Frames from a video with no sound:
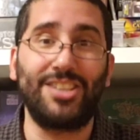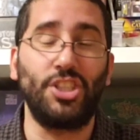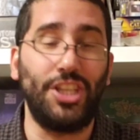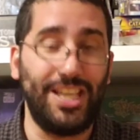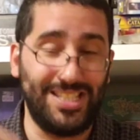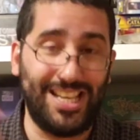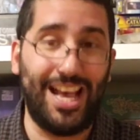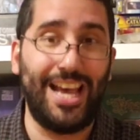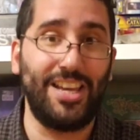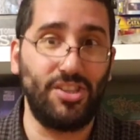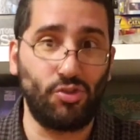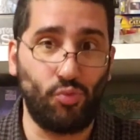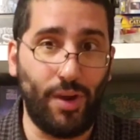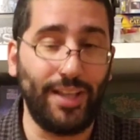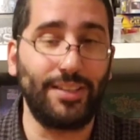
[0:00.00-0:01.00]
actually his
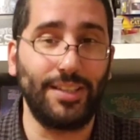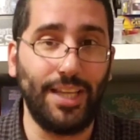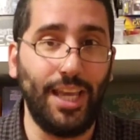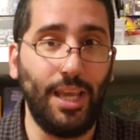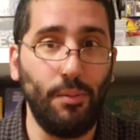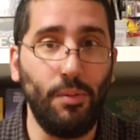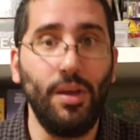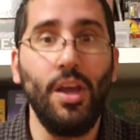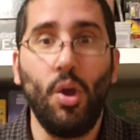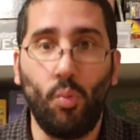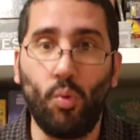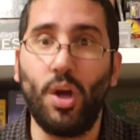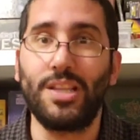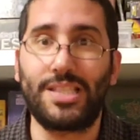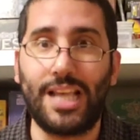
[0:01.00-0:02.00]
highest ranked game.
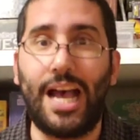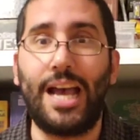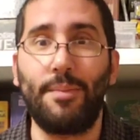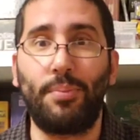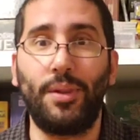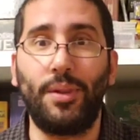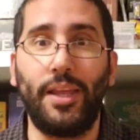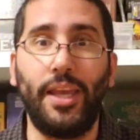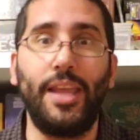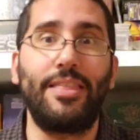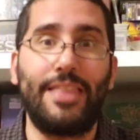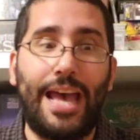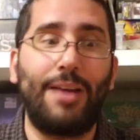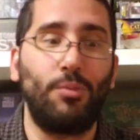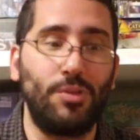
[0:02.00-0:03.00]
Once I play
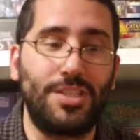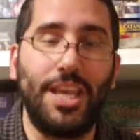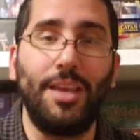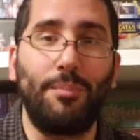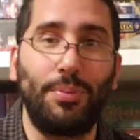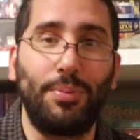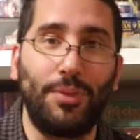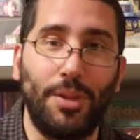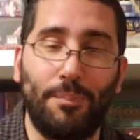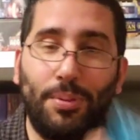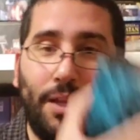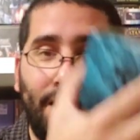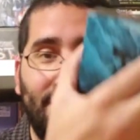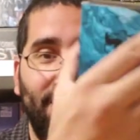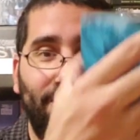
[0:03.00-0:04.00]
it, that will take the
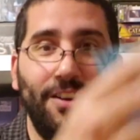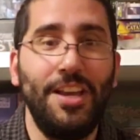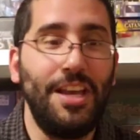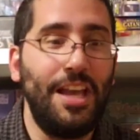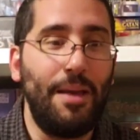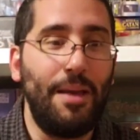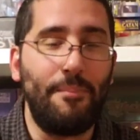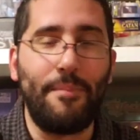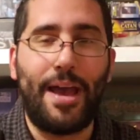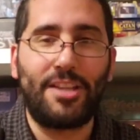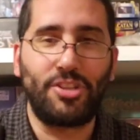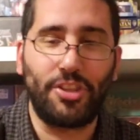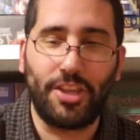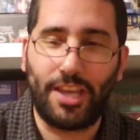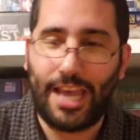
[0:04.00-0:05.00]
place of
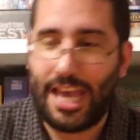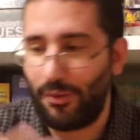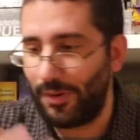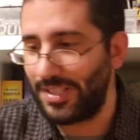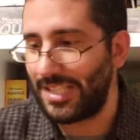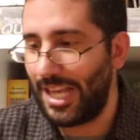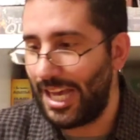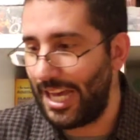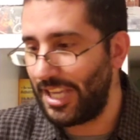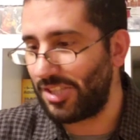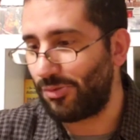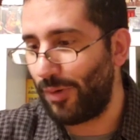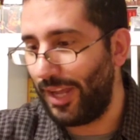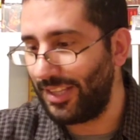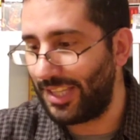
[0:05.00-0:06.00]
Magic the Gathering is the
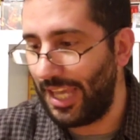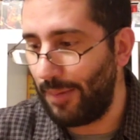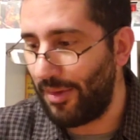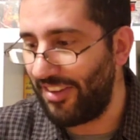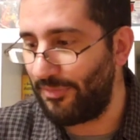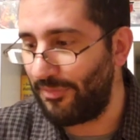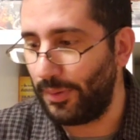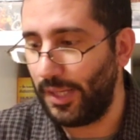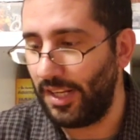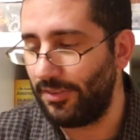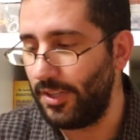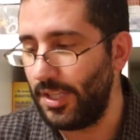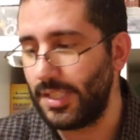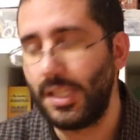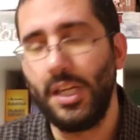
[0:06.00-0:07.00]
highest ranked game I've played
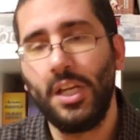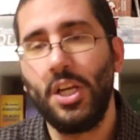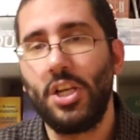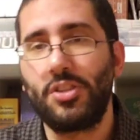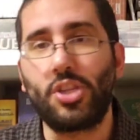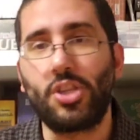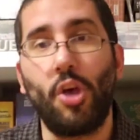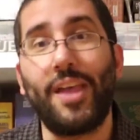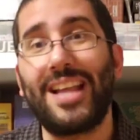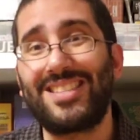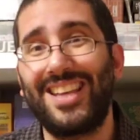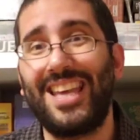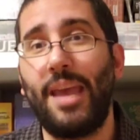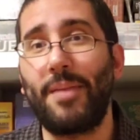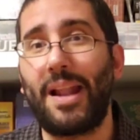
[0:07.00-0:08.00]
of his. So that's
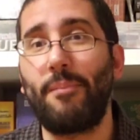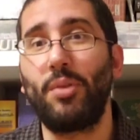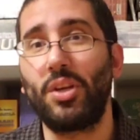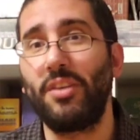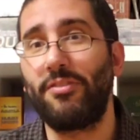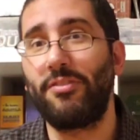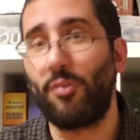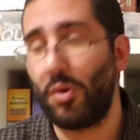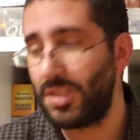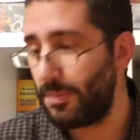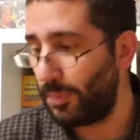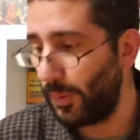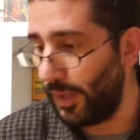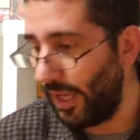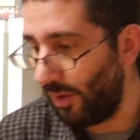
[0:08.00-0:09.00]
a game that I'm looking forward to
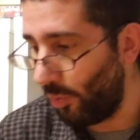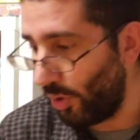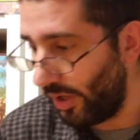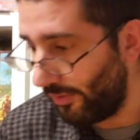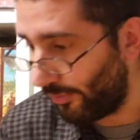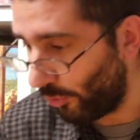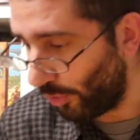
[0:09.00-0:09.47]
playing with